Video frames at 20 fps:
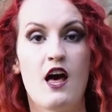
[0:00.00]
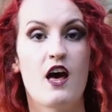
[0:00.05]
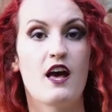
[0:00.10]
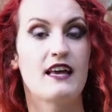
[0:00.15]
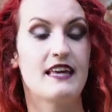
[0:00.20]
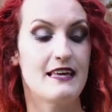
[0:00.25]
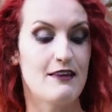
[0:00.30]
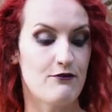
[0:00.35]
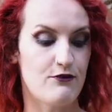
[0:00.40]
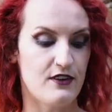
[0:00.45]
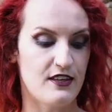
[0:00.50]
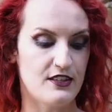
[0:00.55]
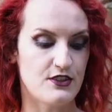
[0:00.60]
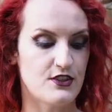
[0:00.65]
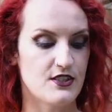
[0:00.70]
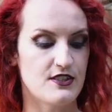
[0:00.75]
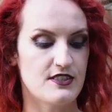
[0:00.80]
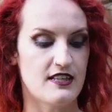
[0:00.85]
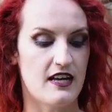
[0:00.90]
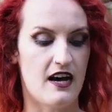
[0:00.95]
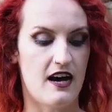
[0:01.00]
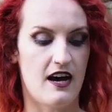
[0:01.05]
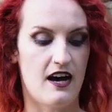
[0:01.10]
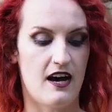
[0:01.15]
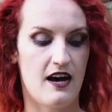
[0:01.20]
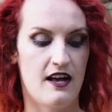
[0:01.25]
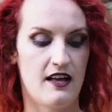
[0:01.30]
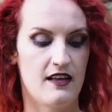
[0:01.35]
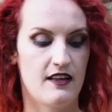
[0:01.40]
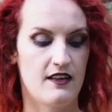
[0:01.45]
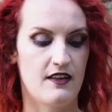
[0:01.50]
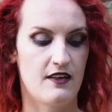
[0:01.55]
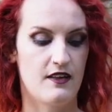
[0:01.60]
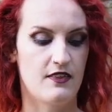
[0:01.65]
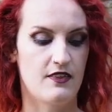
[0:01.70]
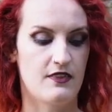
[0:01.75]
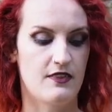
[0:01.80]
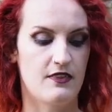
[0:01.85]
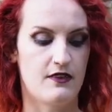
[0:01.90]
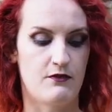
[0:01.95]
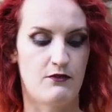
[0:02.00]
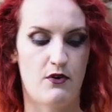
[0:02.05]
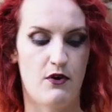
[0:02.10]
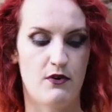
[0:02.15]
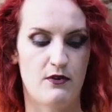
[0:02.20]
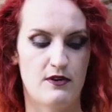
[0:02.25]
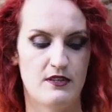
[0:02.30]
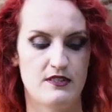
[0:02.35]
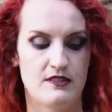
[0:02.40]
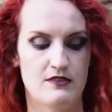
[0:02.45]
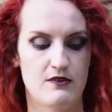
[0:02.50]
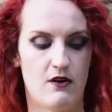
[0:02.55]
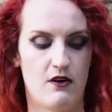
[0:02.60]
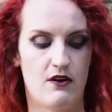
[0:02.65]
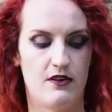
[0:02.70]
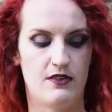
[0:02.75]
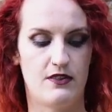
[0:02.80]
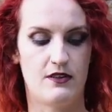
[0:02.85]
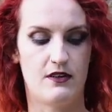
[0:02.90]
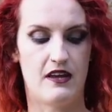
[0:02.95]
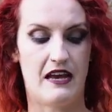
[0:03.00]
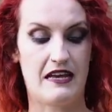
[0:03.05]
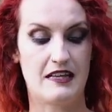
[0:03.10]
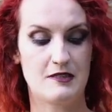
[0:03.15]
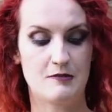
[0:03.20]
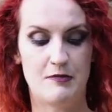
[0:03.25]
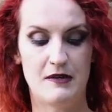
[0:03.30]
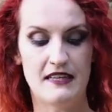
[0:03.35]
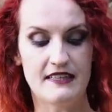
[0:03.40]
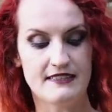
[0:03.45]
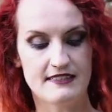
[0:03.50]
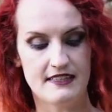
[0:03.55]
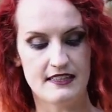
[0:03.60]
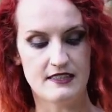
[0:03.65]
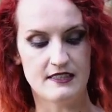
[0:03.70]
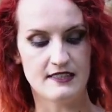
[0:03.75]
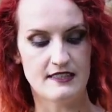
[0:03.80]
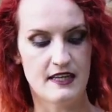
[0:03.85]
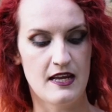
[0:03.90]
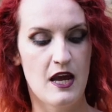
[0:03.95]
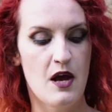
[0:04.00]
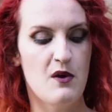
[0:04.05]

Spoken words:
Key features are the focus on the explicit,